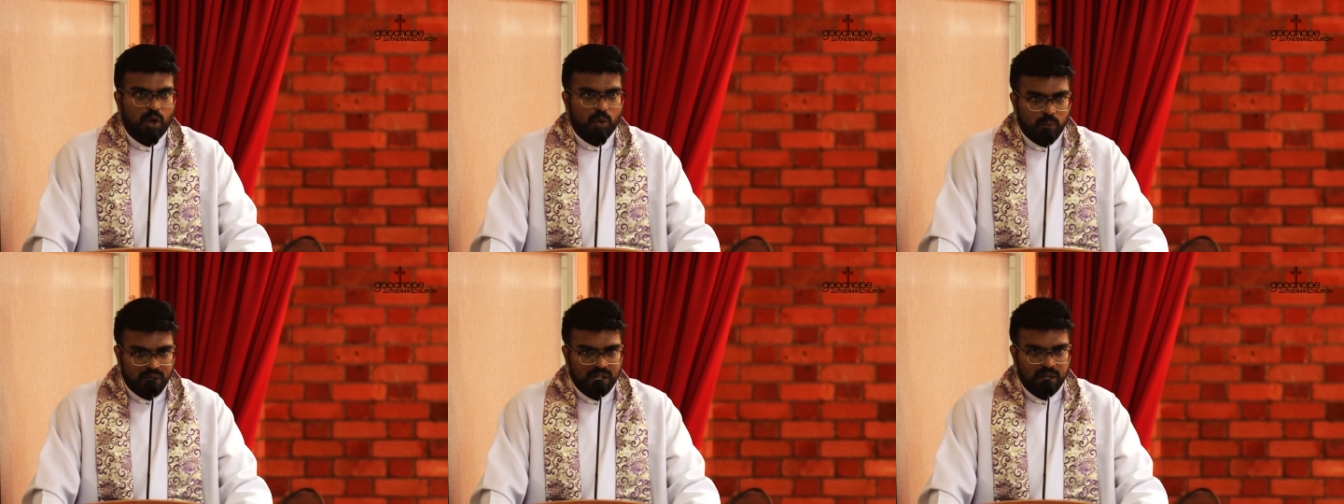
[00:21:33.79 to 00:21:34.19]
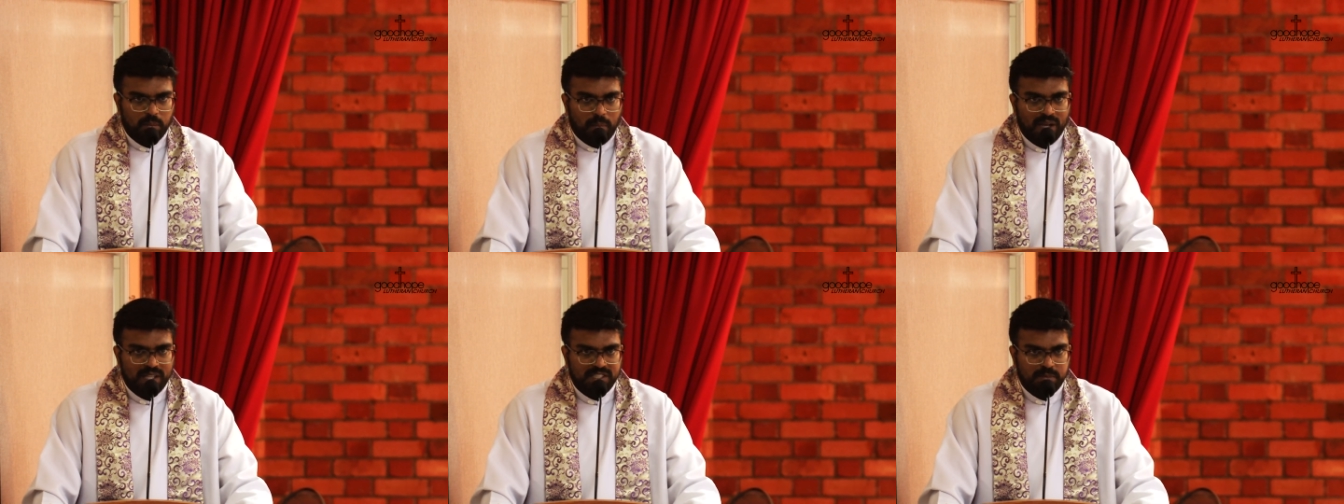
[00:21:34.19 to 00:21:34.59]
We
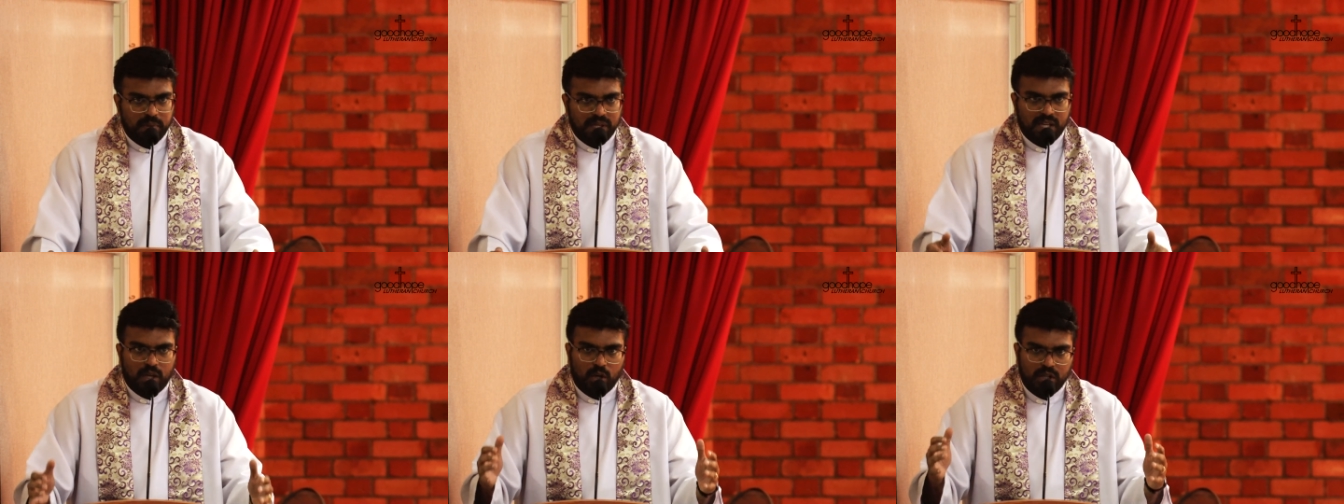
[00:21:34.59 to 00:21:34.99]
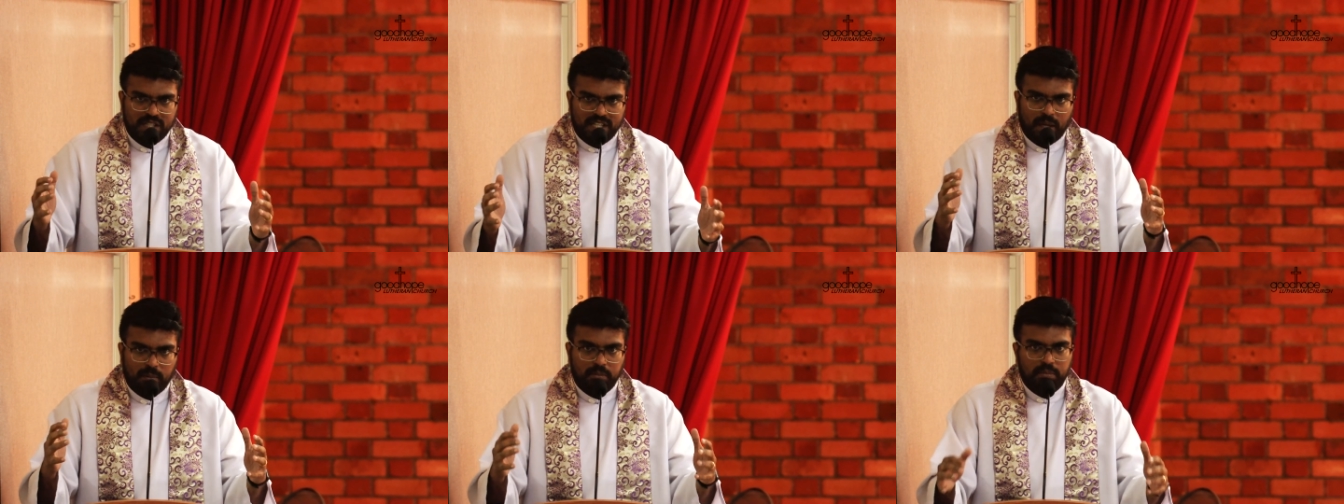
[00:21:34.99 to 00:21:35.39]
must be
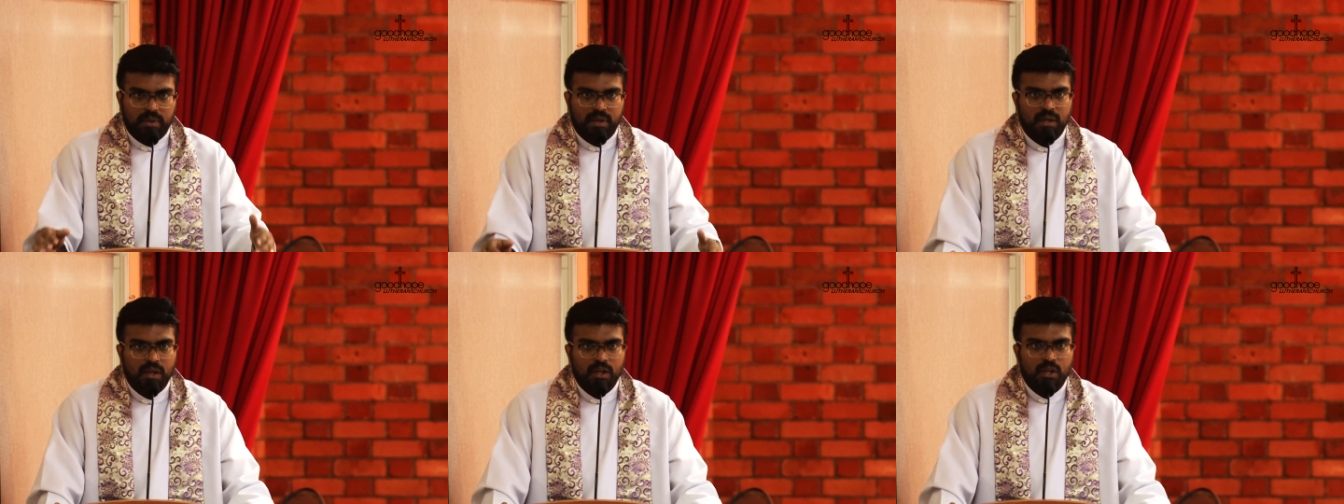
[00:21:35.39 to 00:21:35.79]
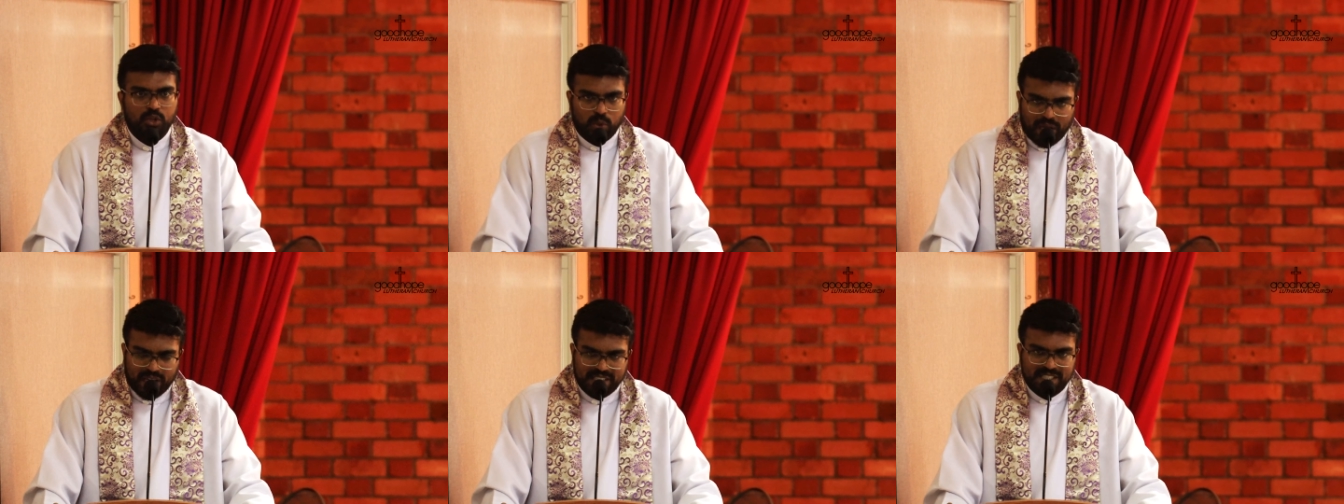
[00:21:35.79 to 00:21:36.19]
content
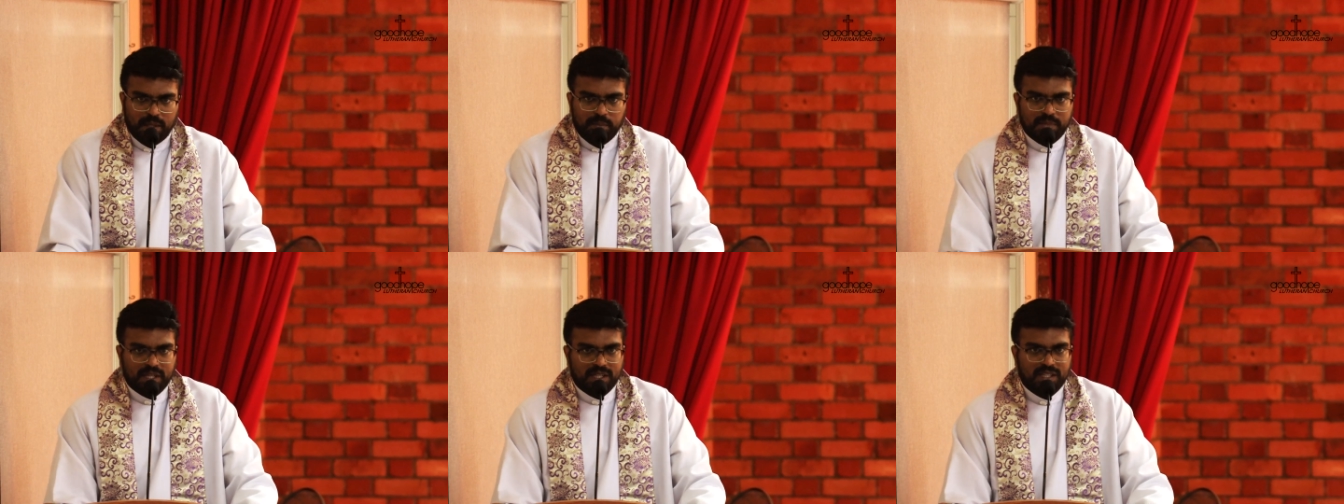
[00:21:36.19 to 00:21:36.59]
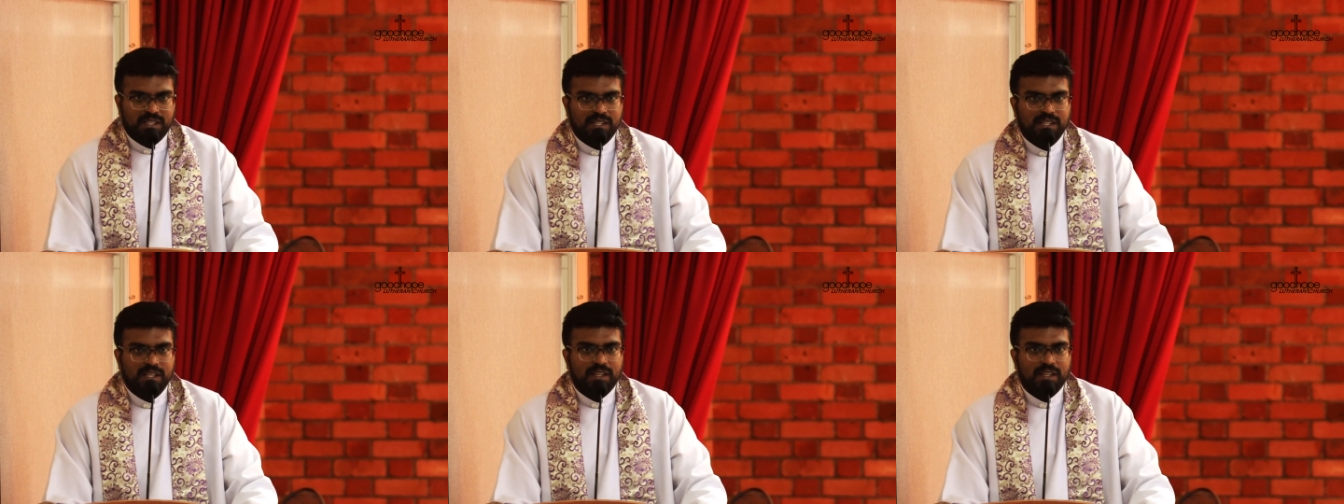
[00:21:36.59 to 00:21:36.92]
to accept it.